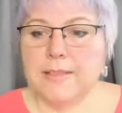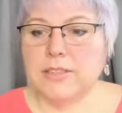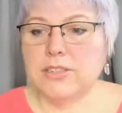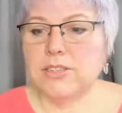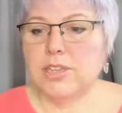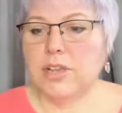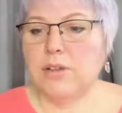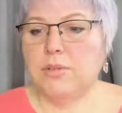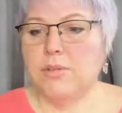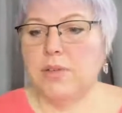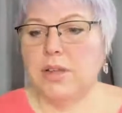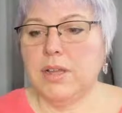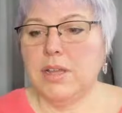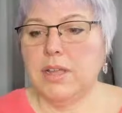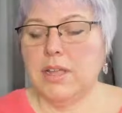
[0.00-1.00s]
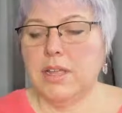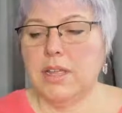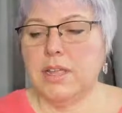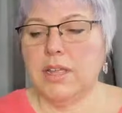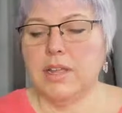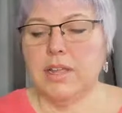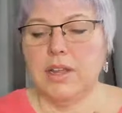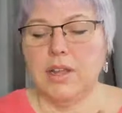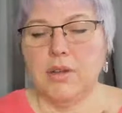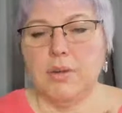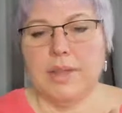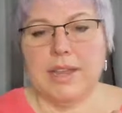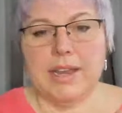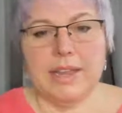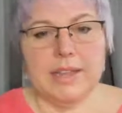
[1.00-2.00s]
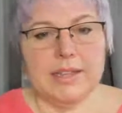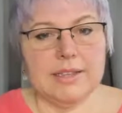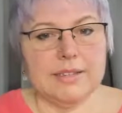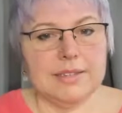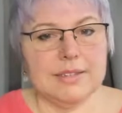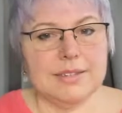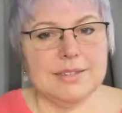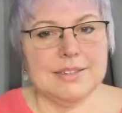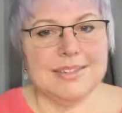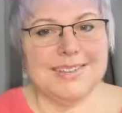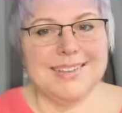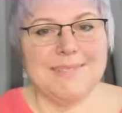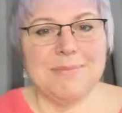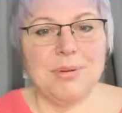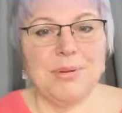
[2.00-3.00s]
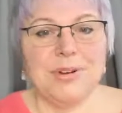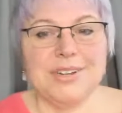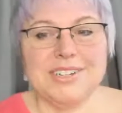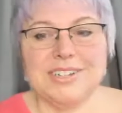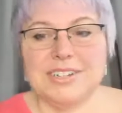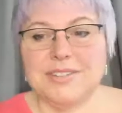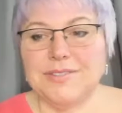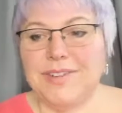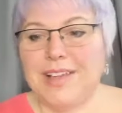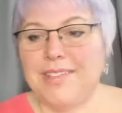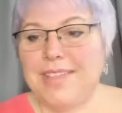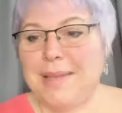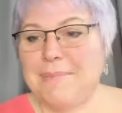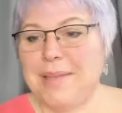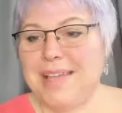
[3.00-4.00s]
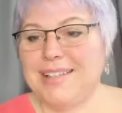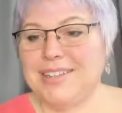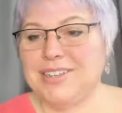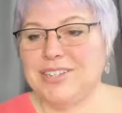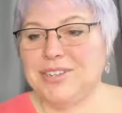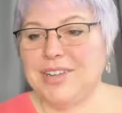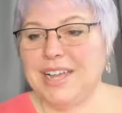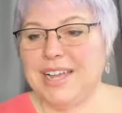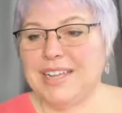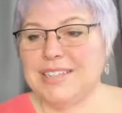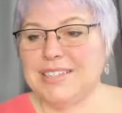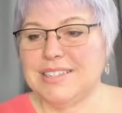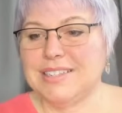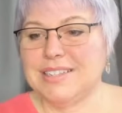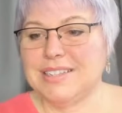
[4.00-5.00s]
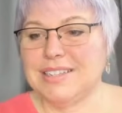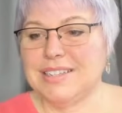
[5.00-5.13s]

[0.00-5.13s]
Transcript: So, it is important to find that balance, you guys.